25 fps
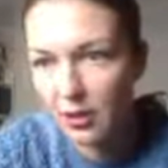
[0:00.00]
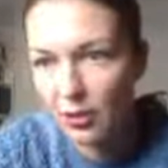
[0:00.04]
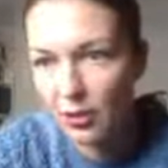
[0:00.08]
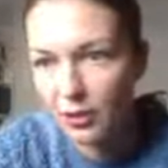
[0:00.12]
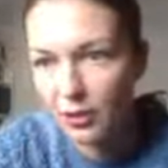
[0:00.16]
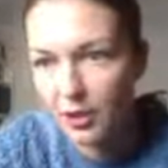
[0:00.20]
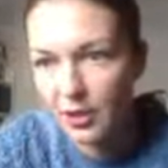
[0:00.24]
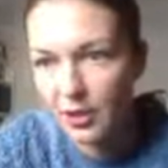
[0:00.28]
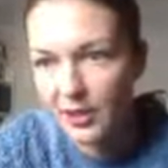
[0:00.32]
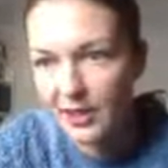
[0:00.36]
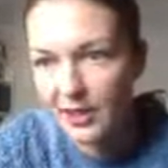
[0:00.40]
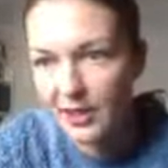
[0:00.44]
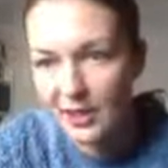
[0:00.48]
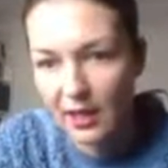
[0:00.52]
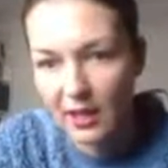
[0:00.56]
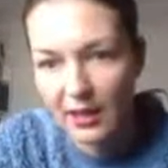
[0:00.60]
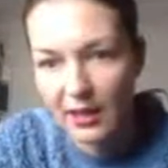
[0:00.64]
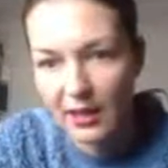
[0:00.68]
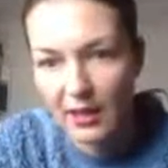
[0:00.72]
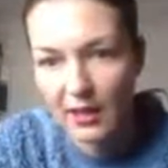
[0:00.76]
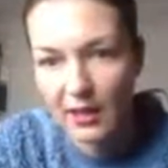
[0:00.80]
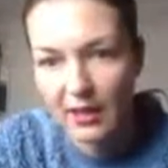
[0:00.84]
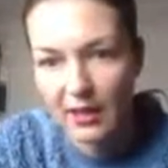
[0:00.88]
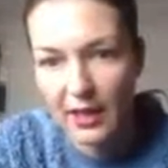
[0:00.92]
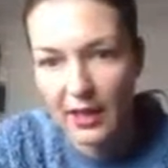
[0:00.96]
is starting
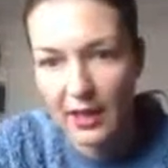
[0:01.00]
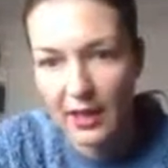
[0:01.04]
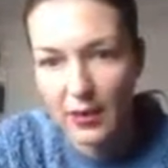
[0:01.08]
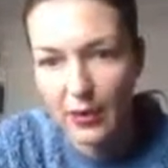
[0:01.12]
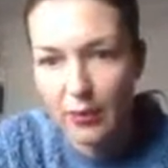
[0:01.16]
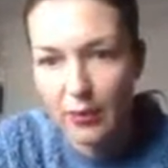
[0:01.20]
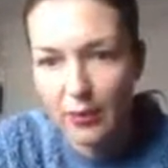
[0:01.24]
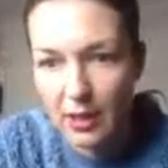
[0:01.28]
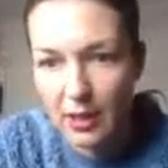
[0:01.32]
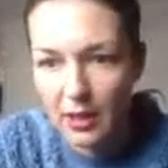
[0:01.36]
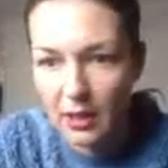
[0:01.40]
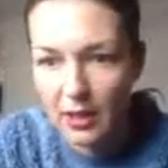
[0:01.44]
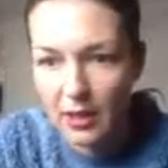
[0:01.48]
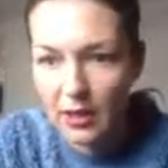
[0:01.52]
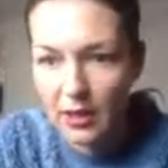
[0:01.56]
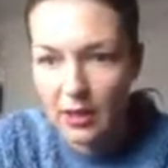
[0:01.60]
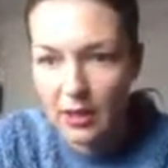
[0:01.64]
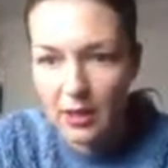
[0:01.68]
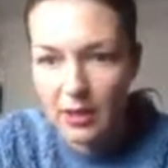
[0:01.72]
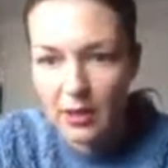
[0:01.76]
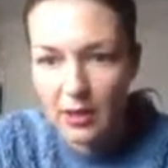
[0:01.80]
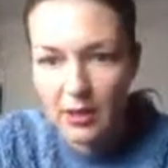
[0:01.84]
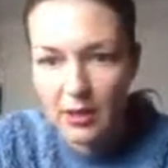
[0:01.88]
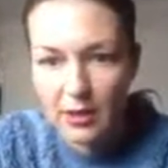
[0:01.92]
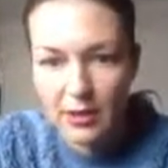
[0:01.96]
now.
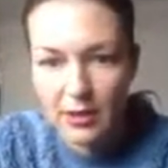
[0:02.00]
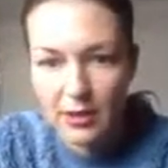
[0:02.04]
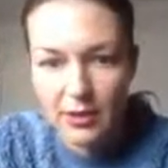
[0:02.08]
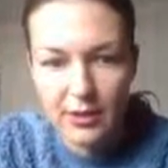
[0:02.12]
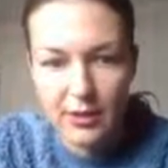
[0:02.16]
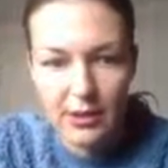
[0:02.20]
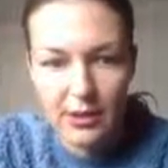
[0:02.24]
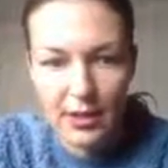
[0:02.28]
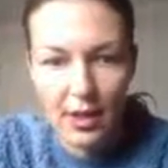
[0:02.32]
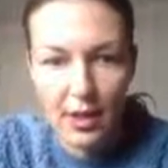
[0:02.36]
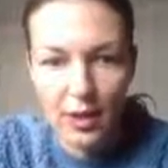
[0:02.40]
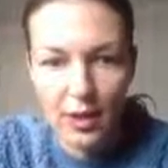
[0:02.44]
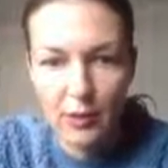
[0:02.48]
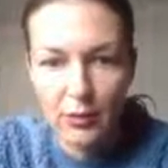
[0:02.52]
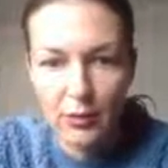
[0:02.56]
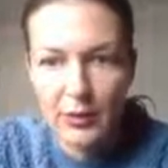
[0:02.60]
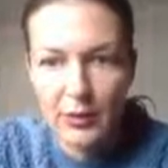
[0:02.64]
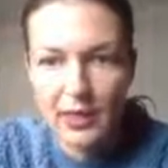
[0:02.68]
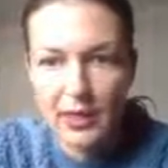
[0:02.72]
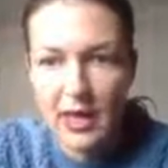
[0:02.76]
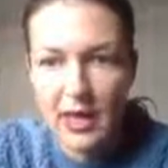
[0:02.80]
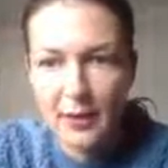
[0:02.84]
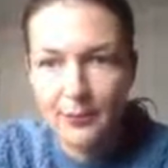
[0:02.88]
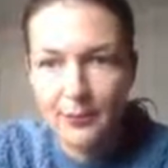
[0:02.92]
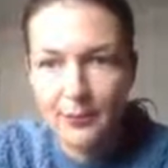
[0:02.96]
So yeah,
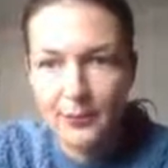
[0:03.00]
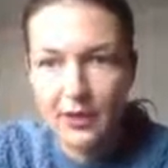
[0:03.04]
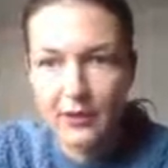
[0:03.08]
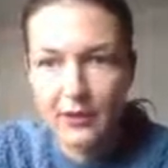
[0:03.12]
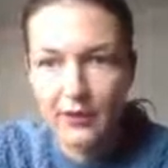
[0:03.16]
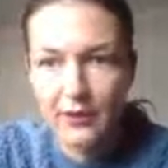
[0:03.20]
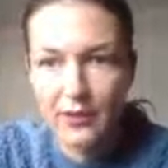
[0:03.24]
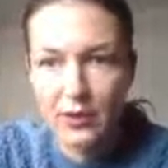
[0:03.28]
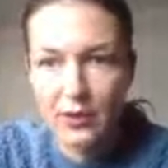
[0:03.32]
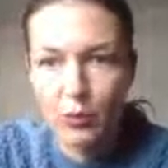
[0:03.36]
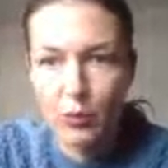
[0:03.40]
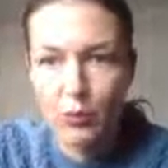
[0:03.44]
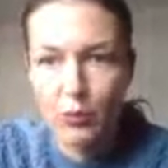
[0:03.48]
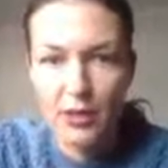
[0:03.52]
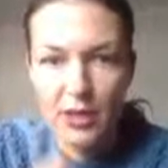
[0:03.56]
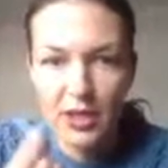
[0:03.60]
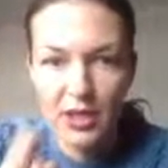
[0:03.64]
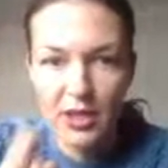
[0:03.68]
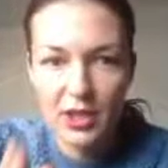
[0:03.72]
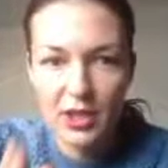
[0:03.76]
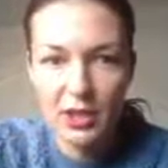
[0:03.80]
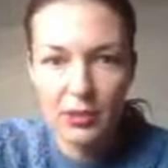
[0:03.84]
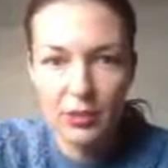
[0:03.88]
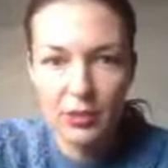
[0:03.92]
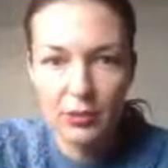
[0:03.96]
if you wish
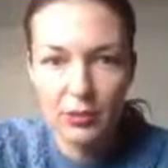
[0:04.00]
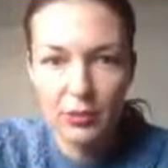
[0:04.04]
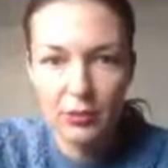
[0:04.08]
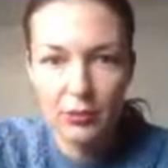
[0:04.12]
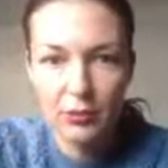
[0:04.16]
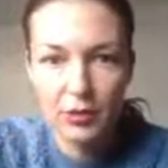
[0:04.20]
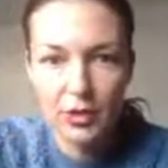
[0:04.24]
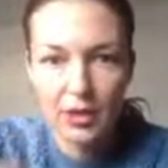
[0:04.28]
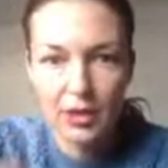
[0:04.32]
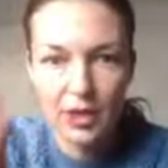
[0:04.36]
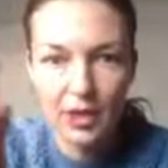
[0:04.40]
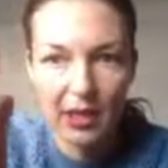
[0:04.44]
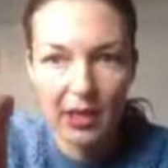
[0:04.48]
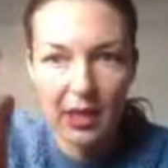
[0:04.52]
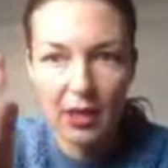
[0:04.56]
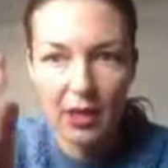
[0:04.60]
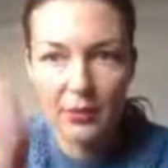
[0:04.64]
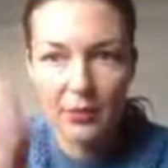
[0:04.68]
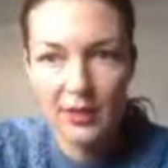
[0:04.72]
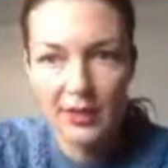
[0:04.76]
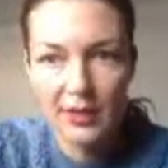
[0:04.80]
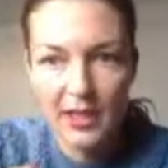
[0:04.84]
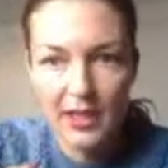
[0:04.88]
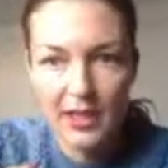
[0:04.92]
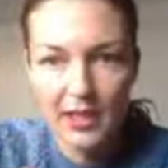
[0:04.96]
to check out the
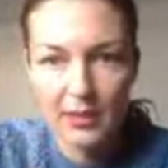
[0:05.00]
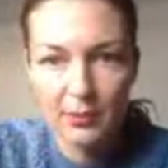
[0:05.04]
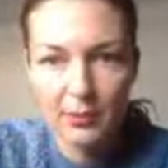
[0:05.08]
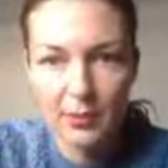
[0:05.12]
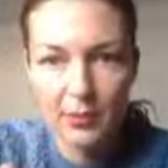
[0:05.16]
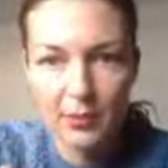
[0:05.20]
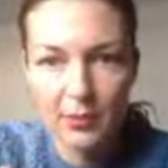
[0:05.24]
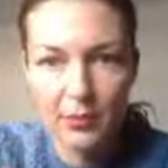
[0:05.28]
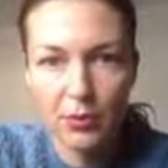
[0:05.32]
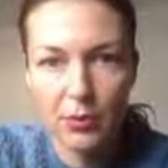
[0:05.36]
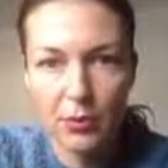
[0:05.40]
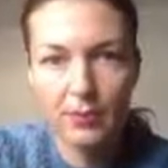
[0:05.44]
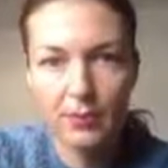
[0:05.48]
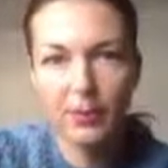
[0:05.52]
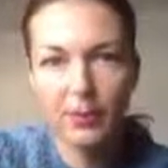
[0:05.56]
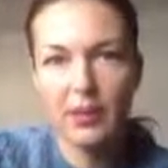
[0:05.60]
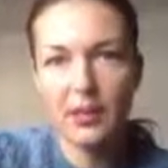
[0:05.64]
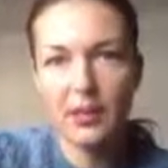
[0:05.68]
sales page properly,